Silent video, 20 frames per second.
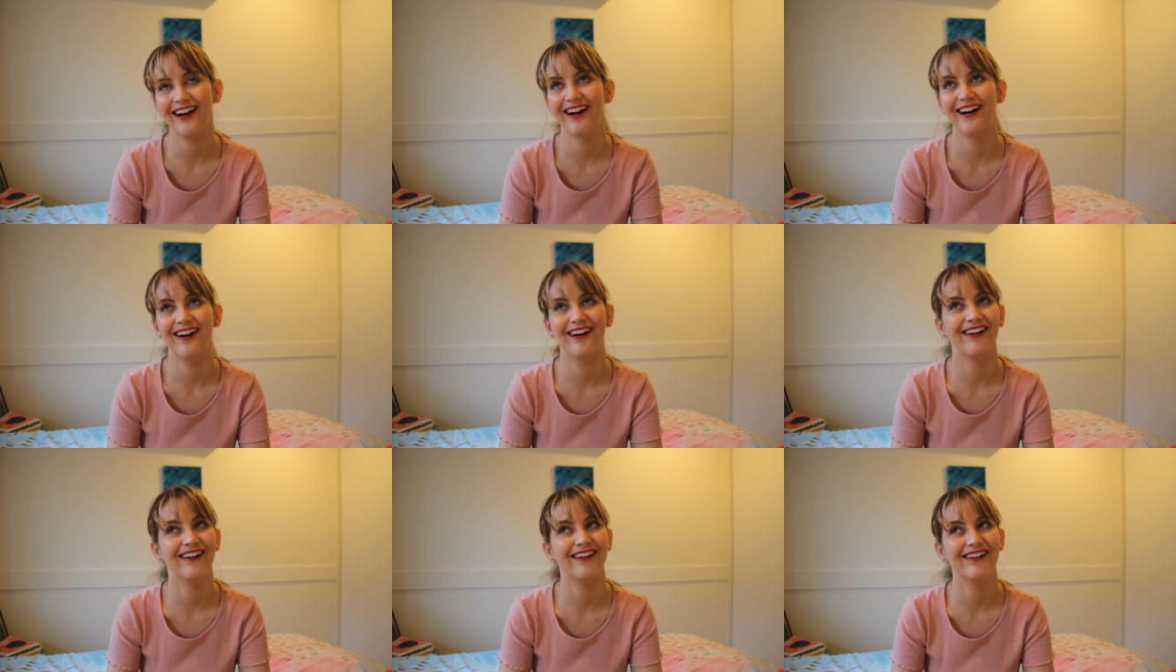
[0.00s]

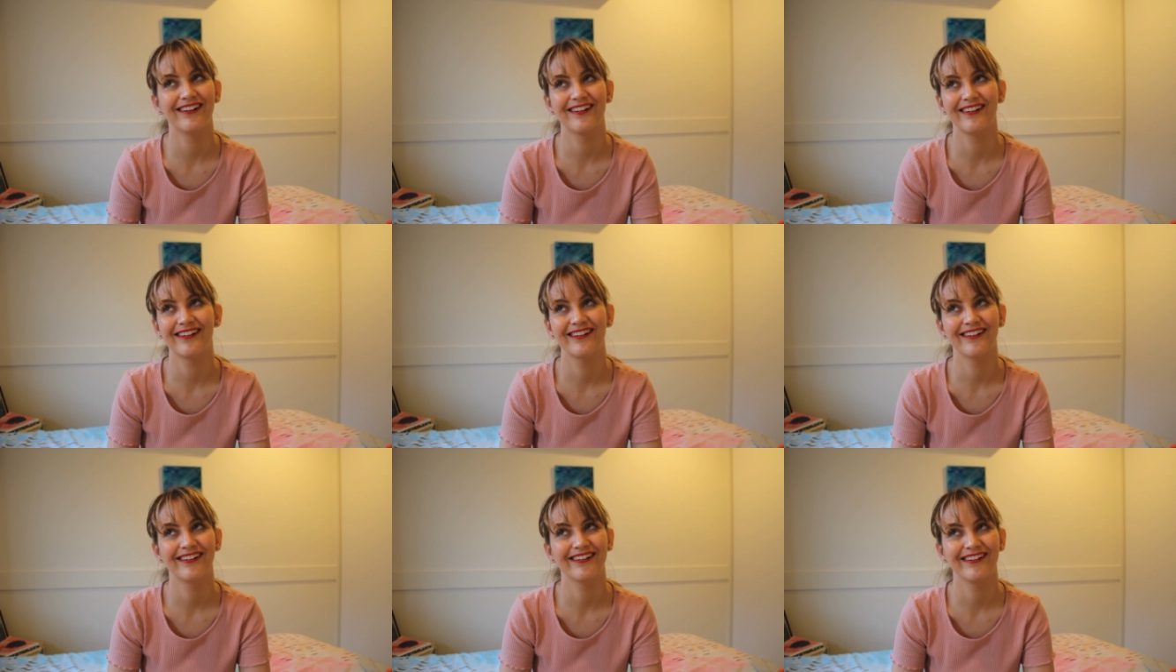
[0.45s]

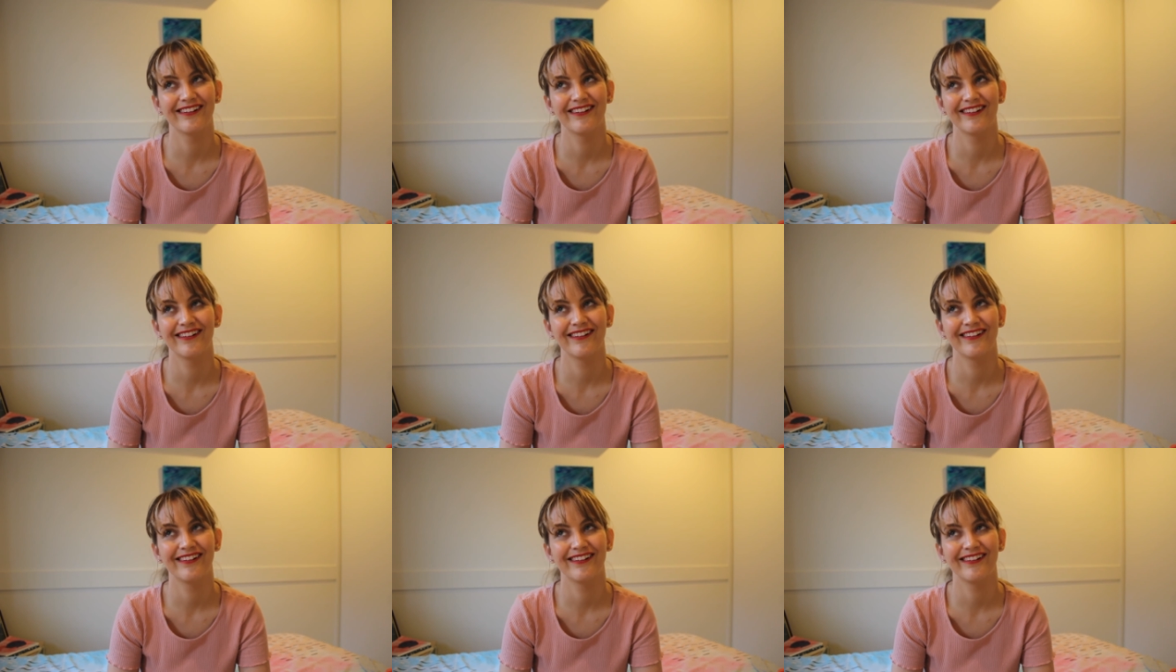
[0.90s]

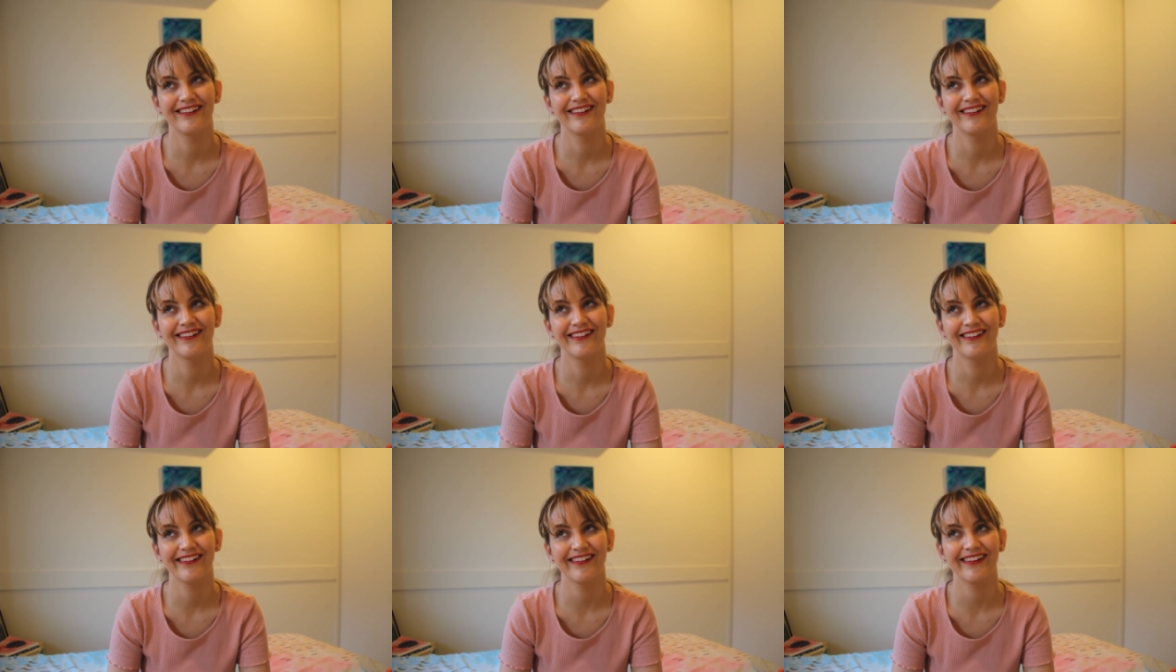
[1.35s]

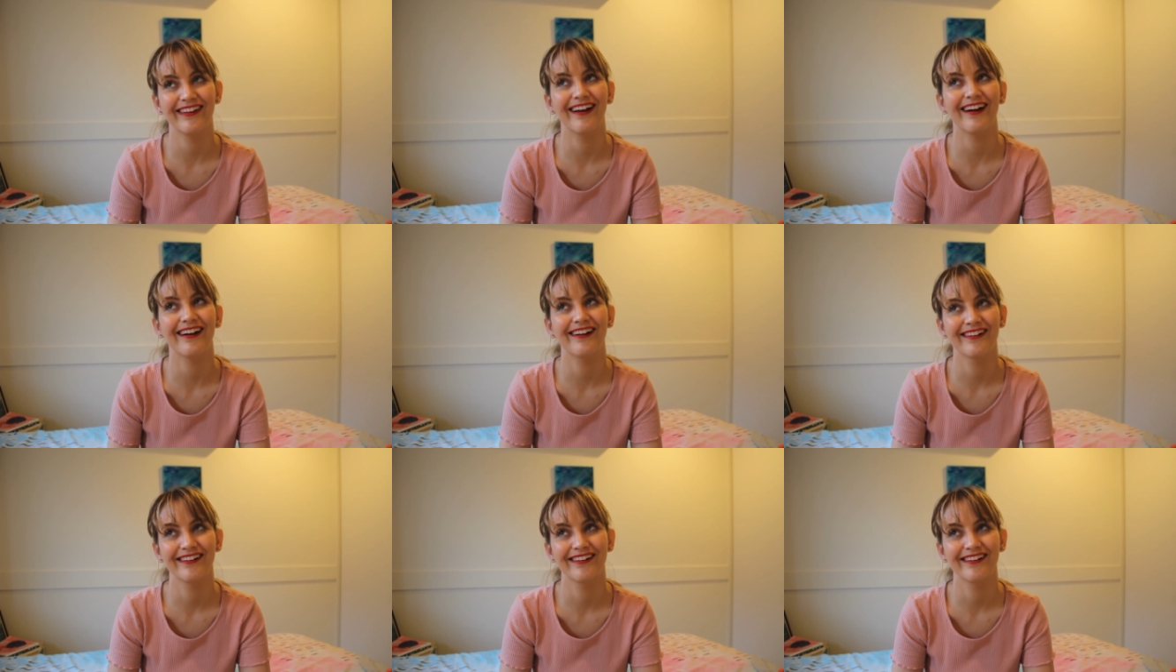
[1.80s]
Yeah.